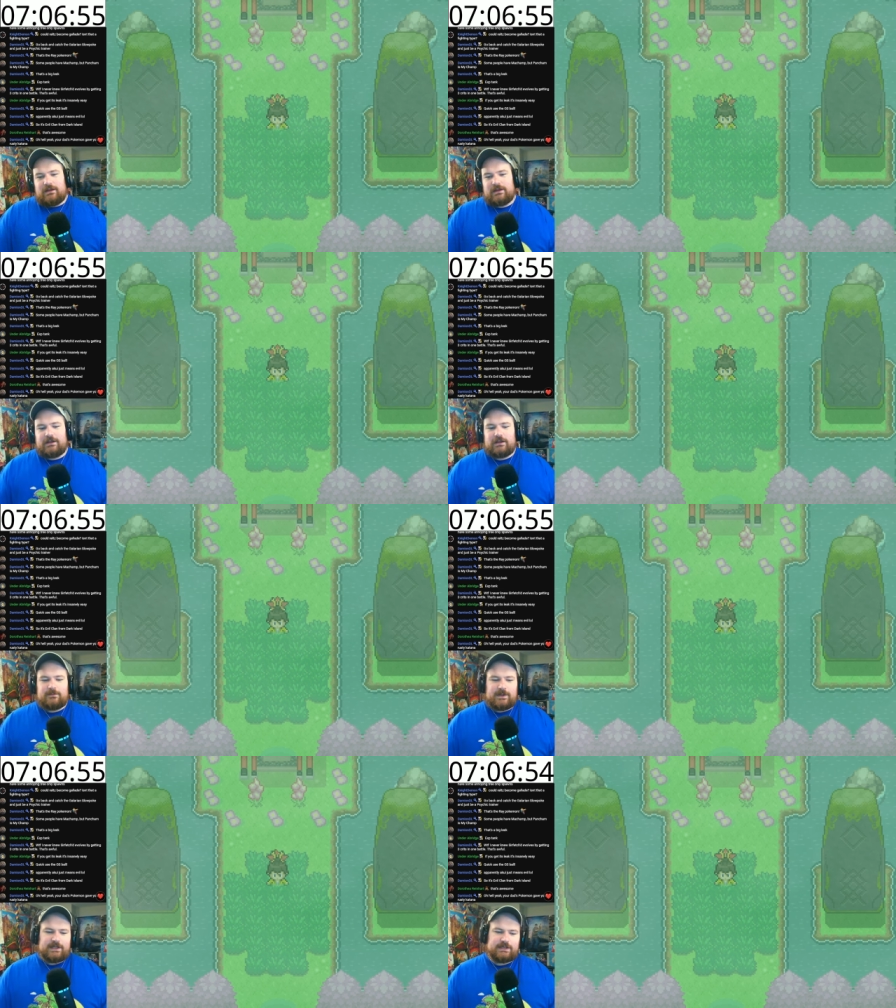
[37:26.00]

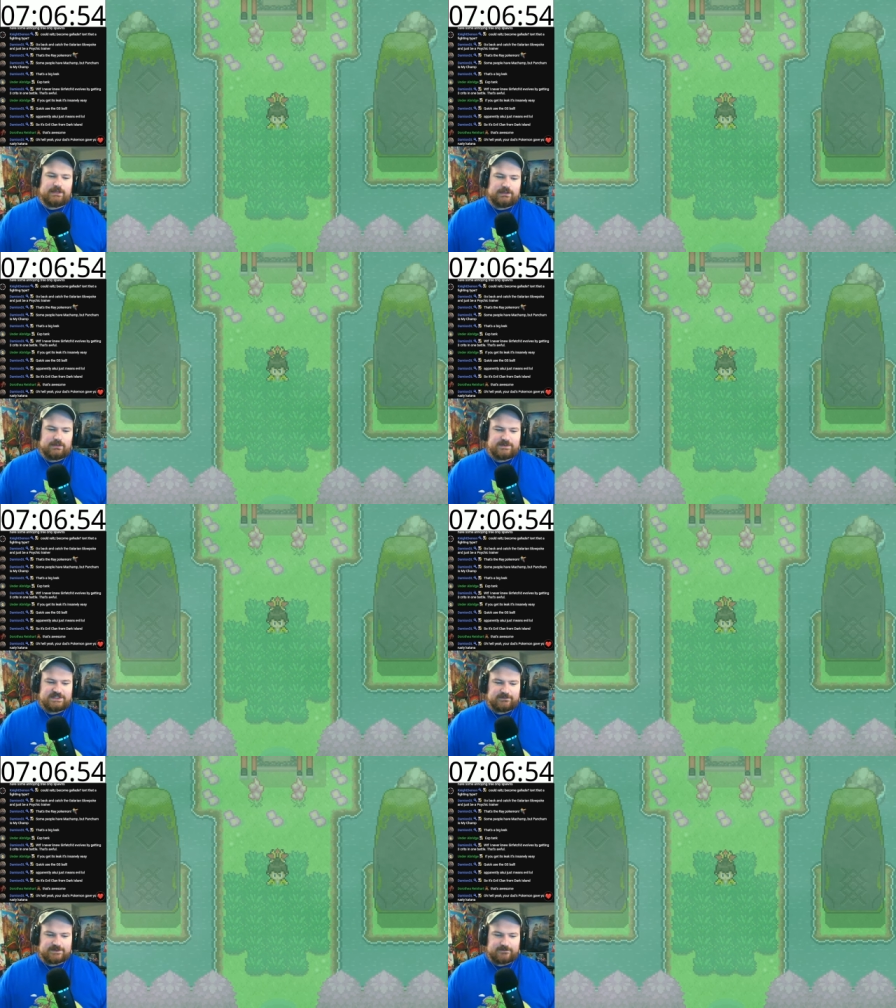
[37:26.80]
Let me
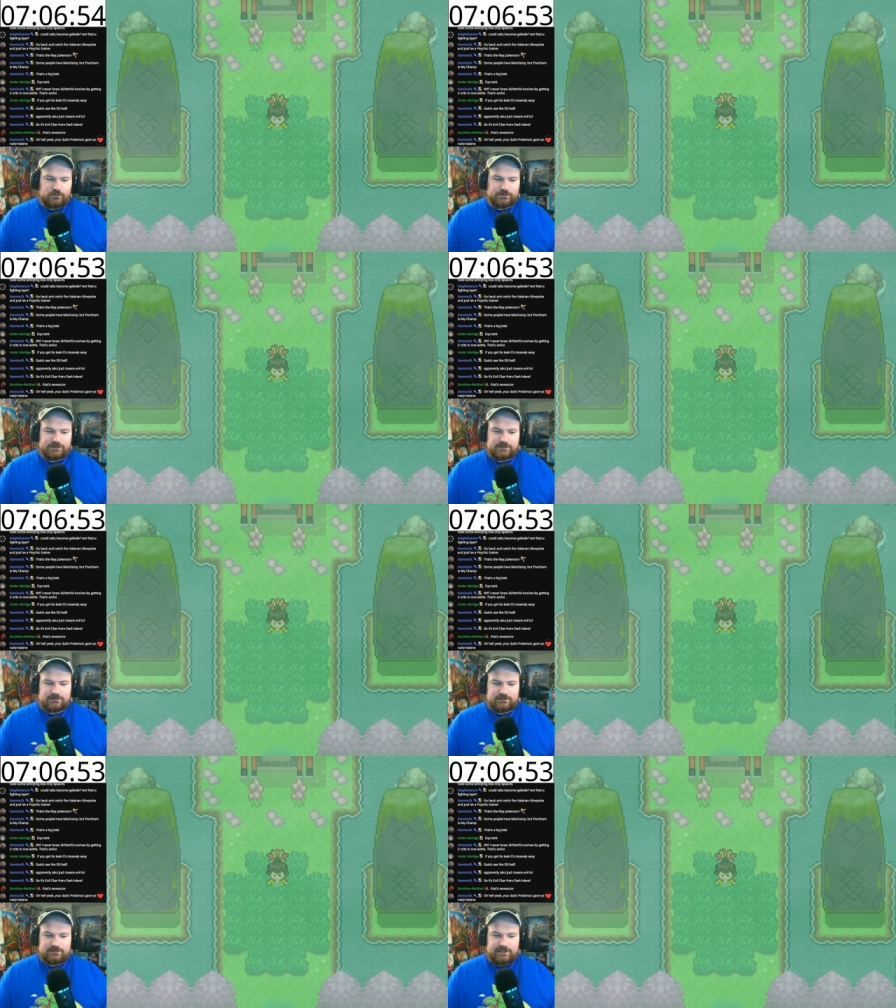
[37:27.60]
see if this folder
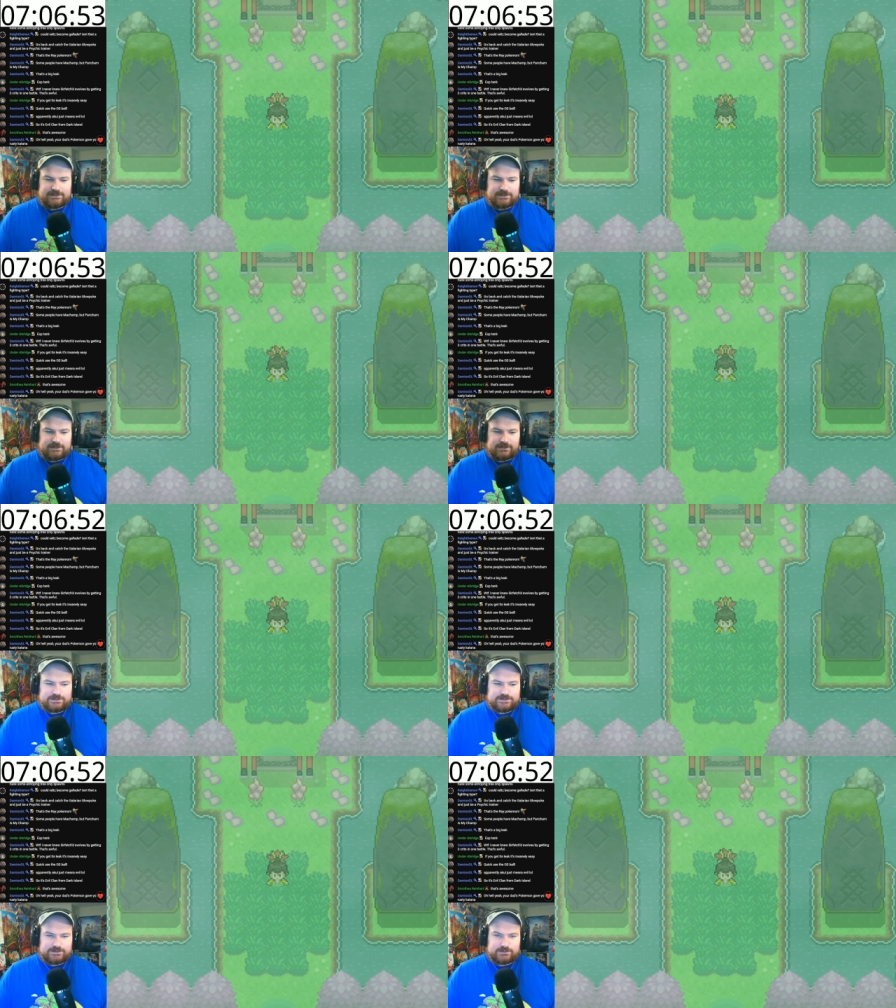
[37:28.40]
has anything.
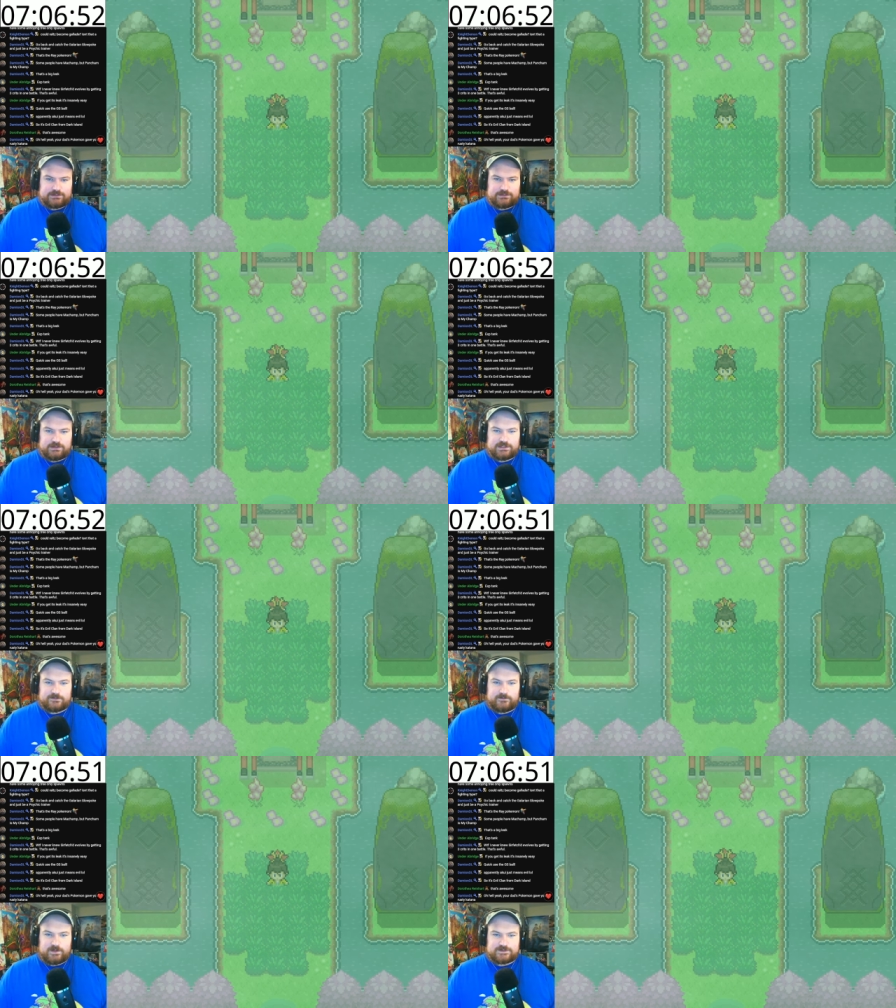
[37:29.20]
Let's see. Not the
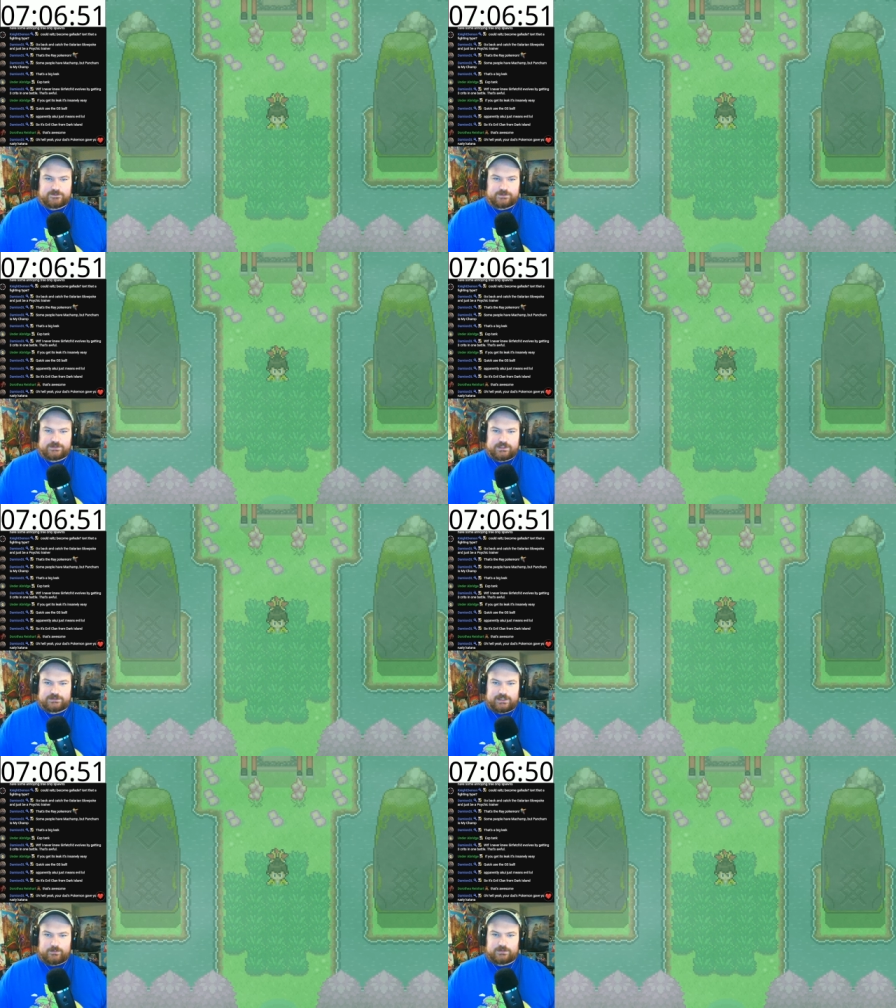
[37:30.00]
fonts folder, not
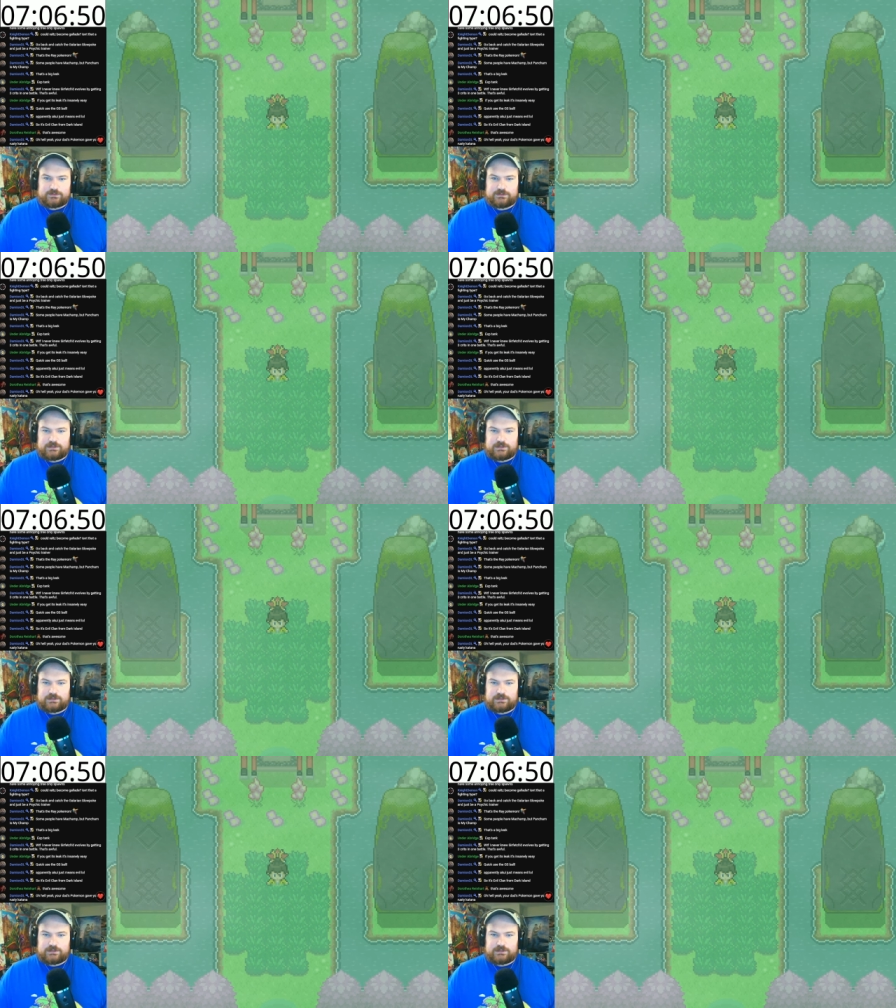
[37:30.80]
that one.